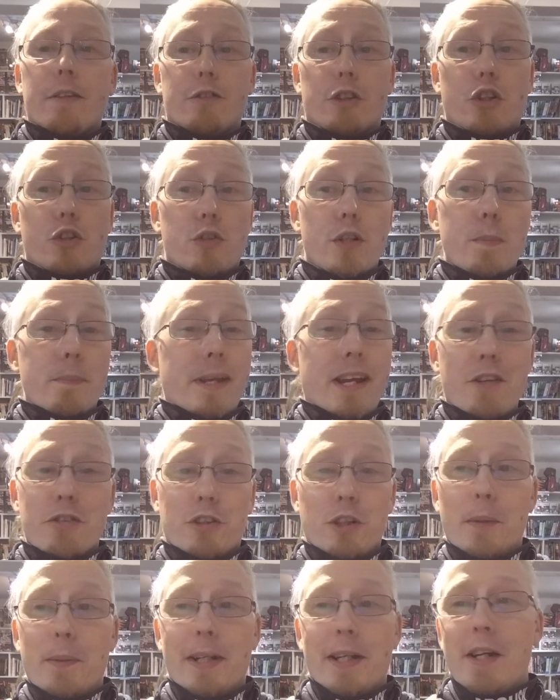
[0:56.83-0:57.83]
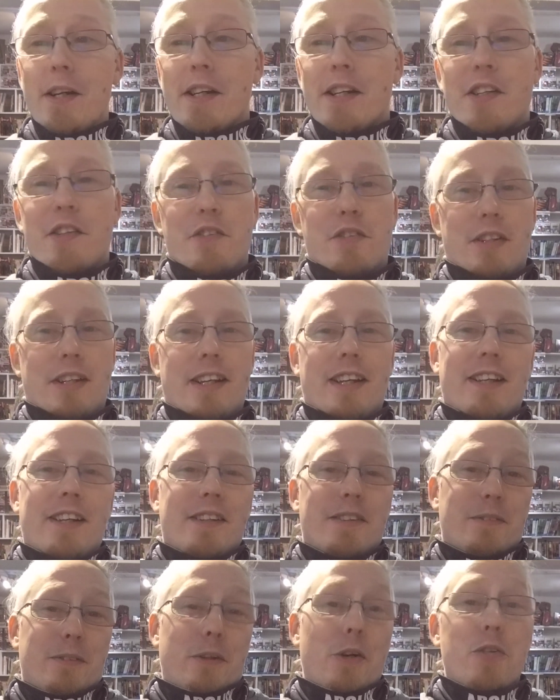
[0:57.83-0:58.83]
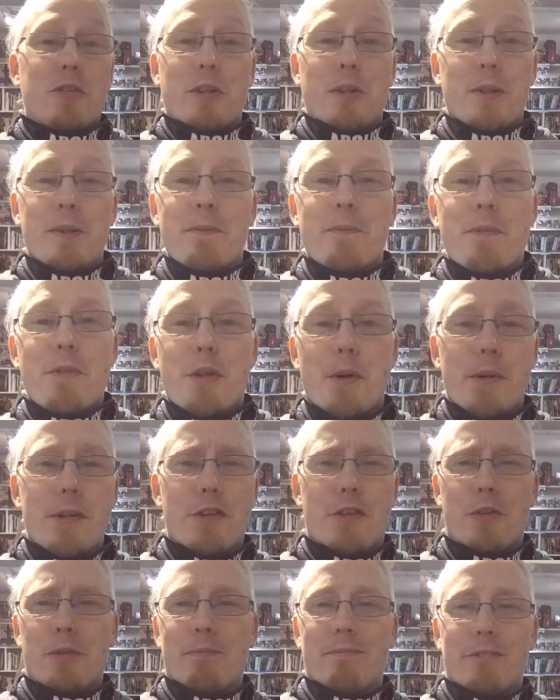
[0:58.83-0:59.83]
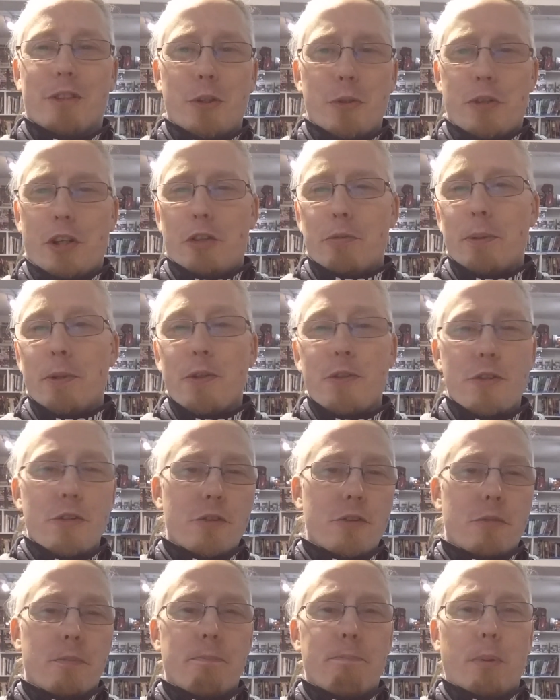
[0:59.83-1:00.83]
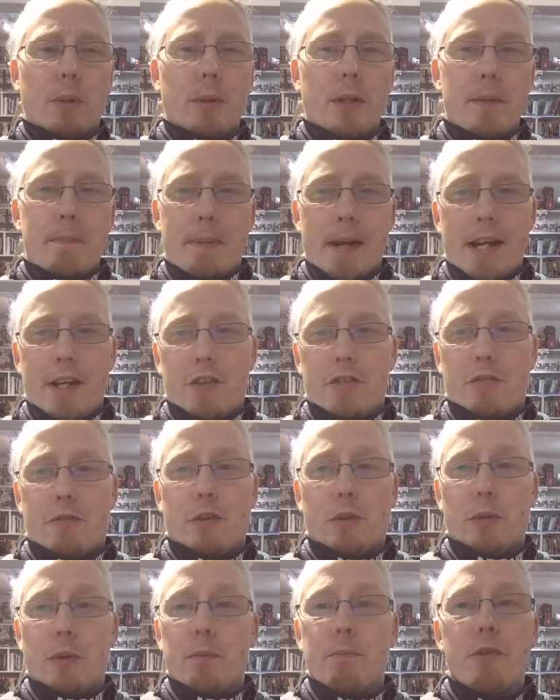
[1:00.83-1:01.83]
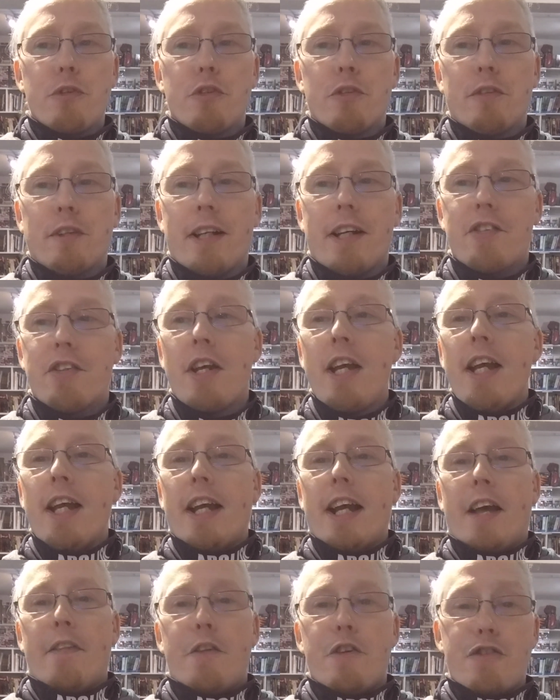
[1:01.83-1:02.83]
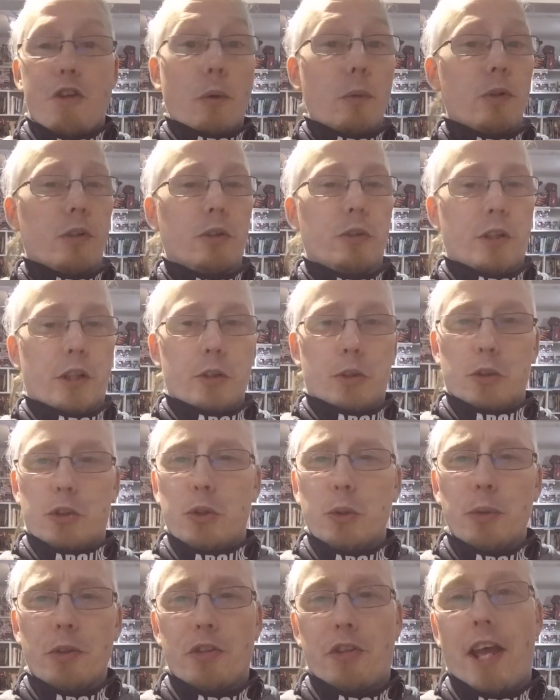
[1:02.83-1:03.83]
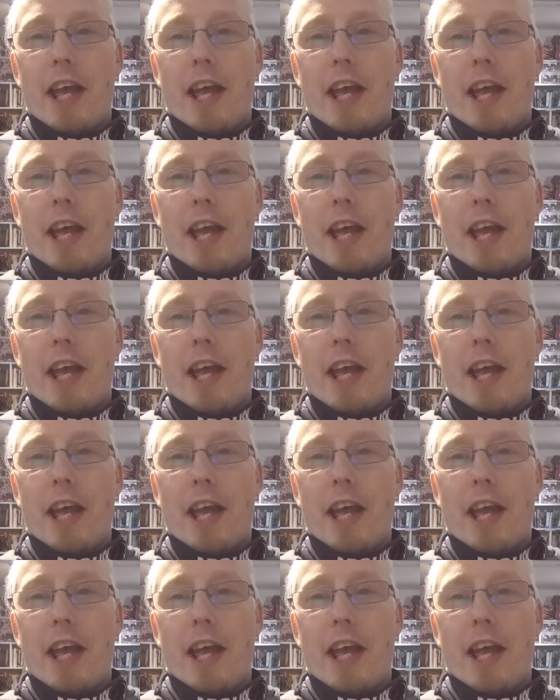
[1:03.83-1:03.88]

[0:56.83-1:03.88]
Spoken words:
creepy-ass glowing eyes. Also, throw in some huge explosions, bullet impacts, following muzzle flares, and the Joker looking all cool as